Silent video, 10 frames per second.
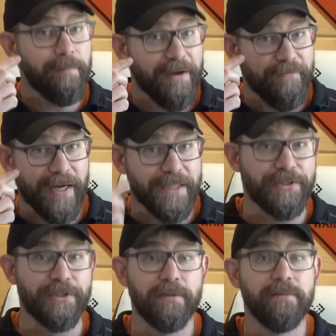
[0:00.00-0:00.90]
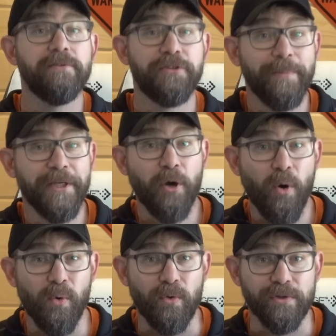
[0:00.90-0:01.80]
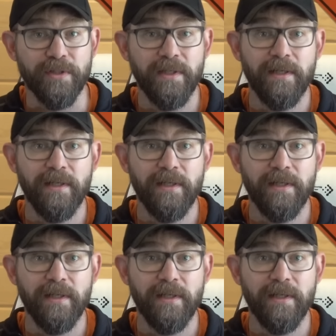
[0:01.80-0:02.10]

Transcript: my visor to be cold.